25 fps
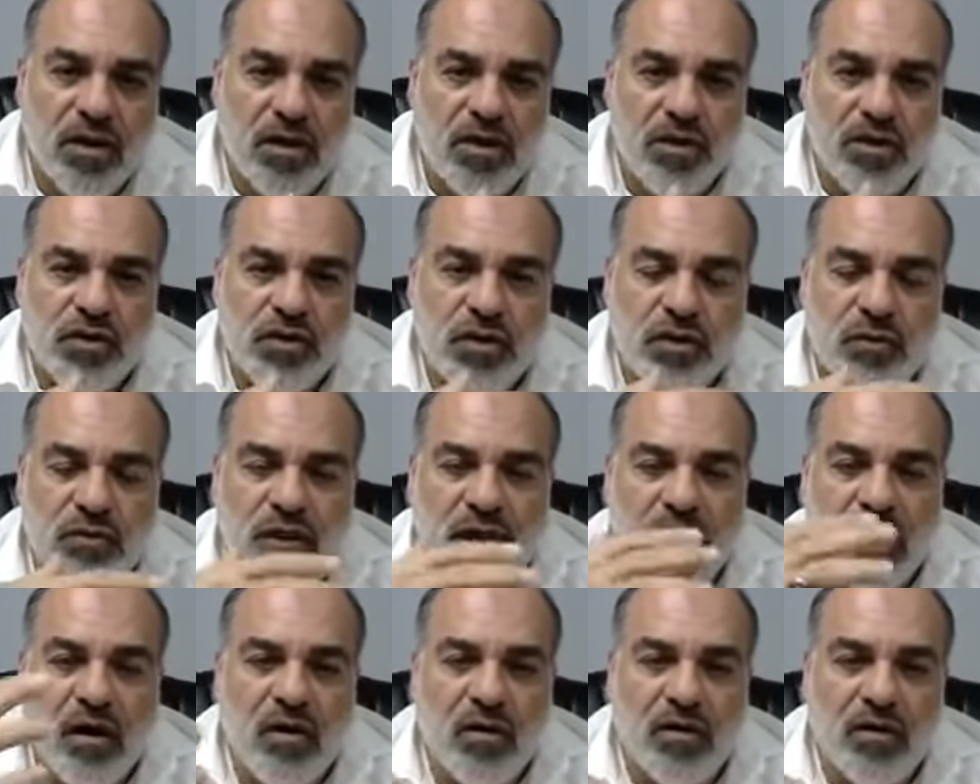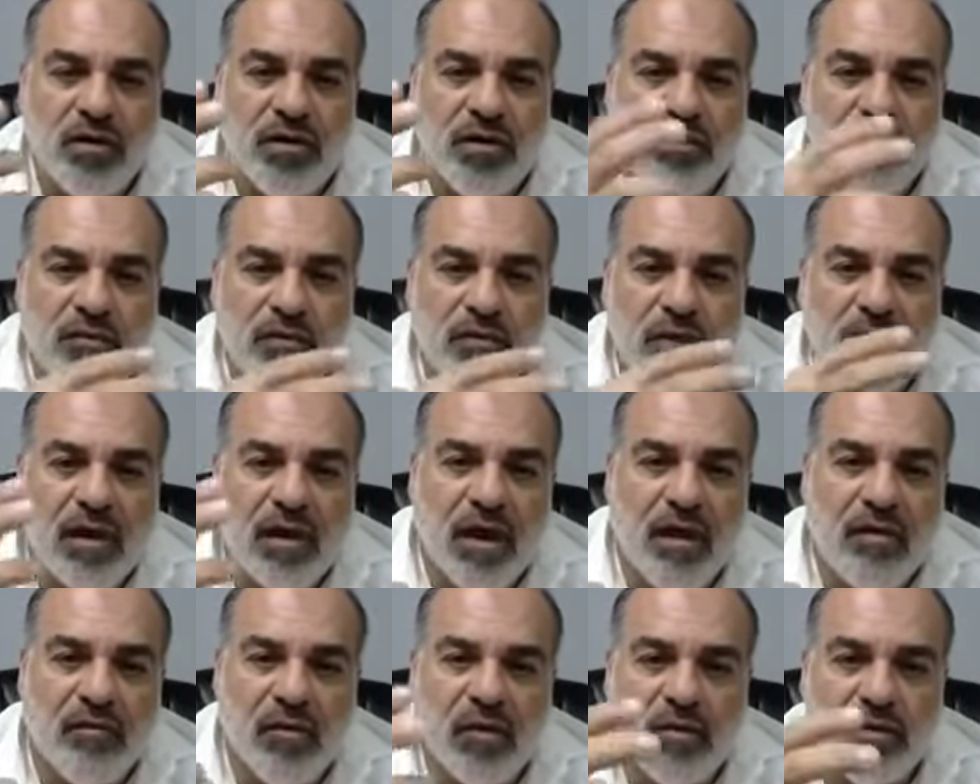So they are different
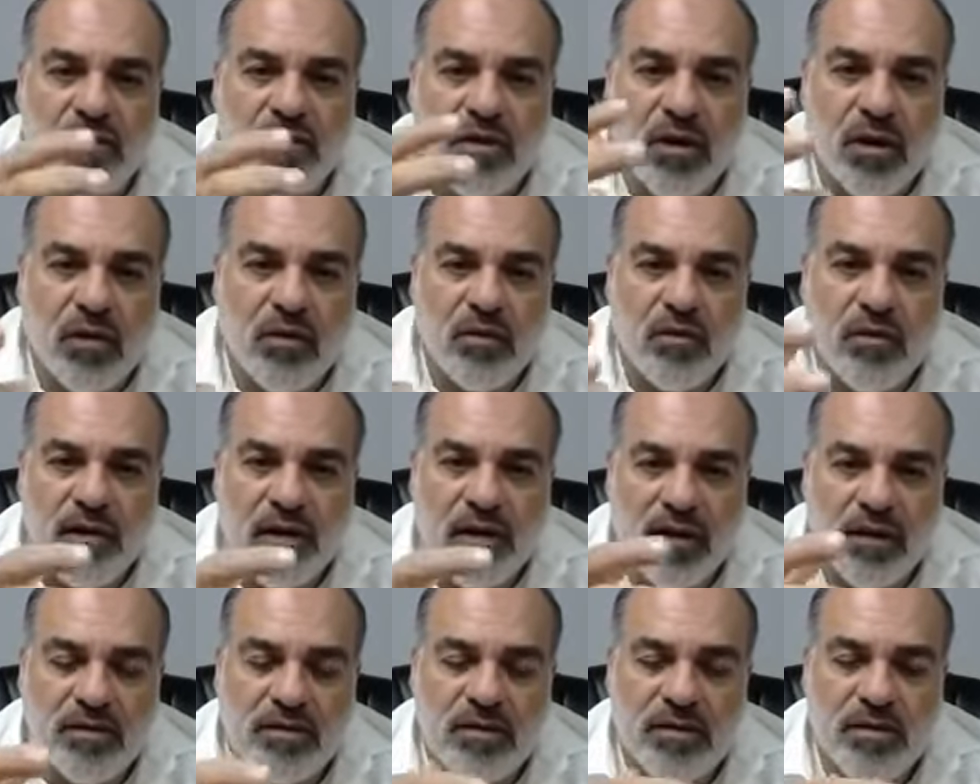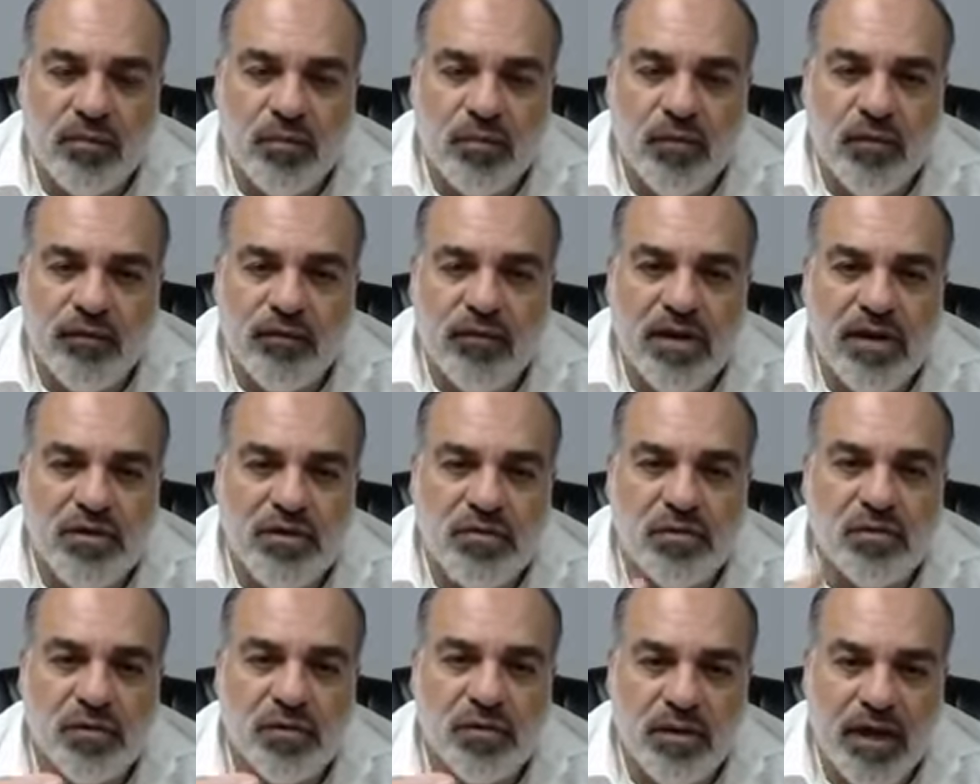levels according to the
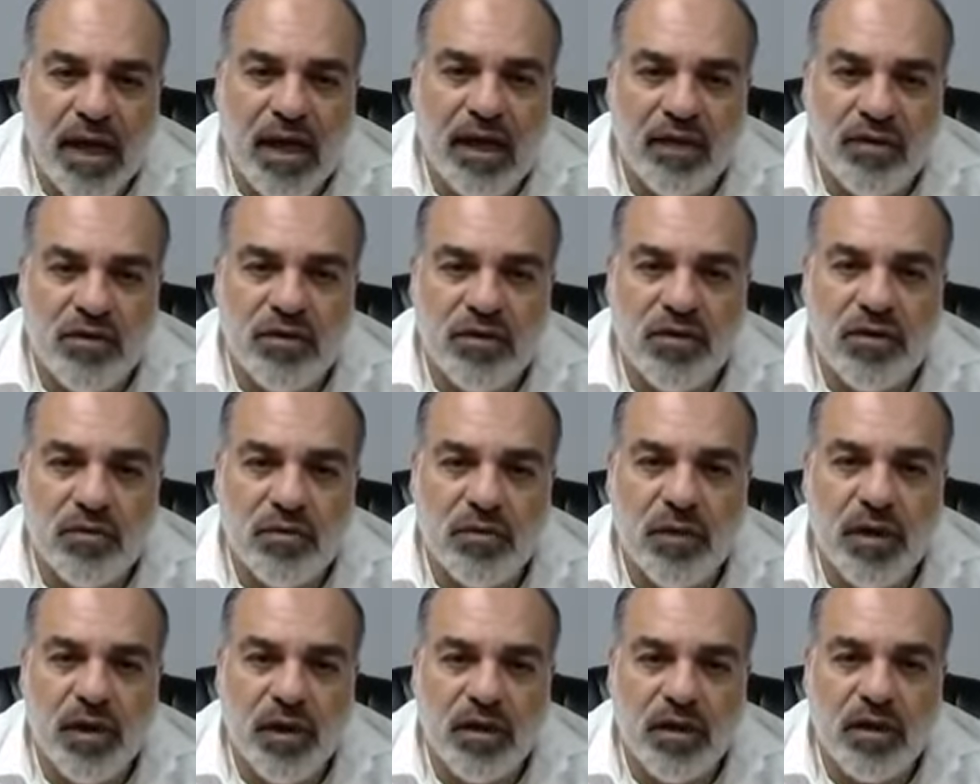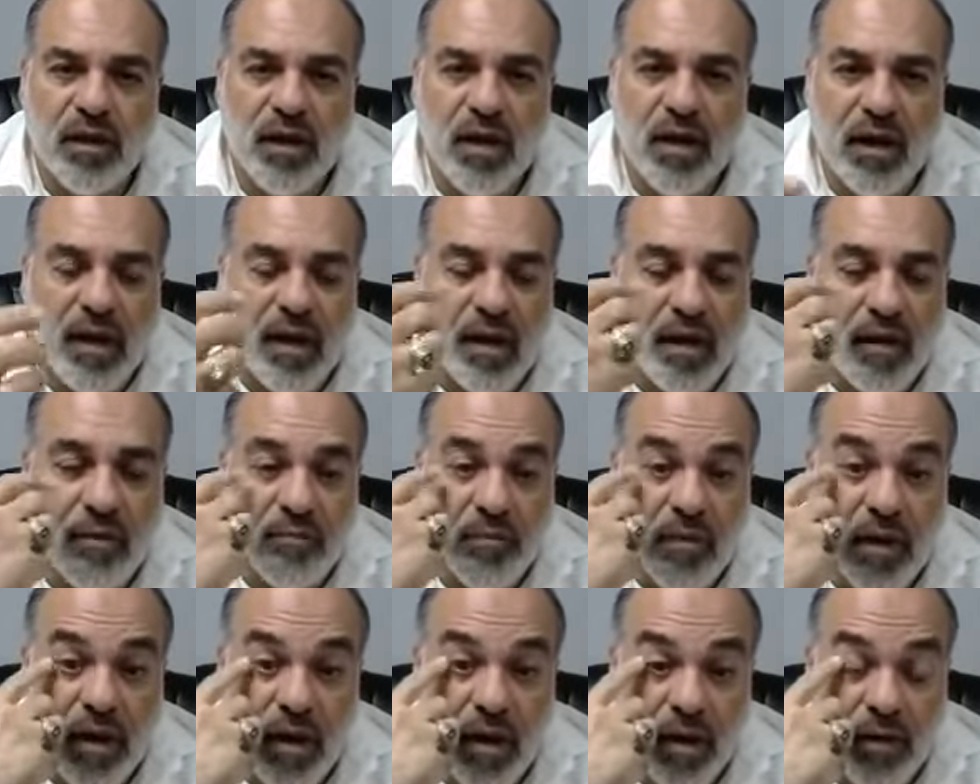professional that is doing
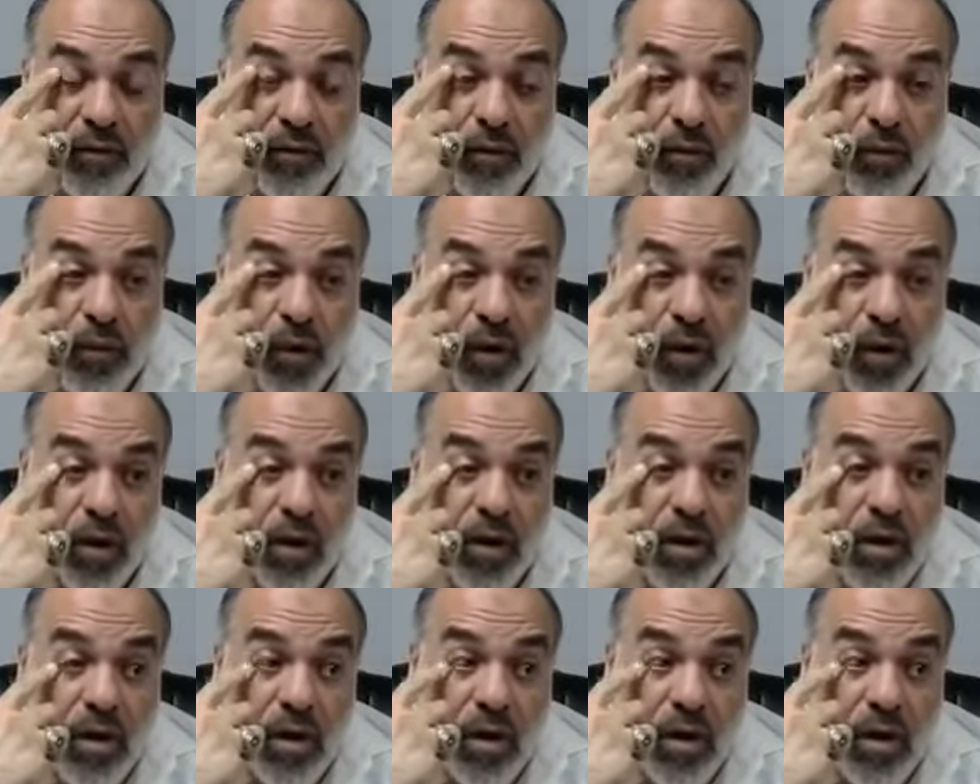the work.